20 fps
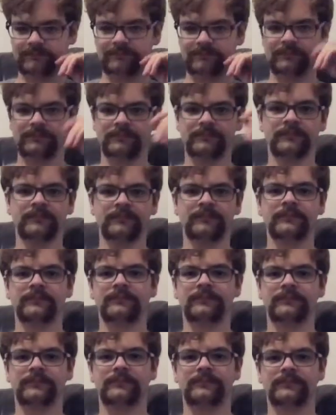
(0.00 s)

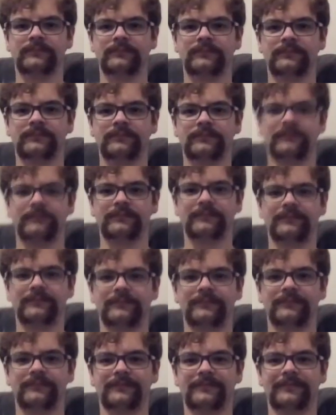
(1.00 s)

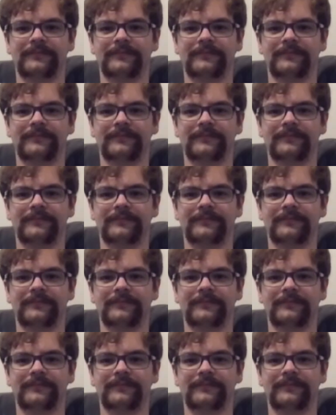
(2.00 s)
(no one is talking)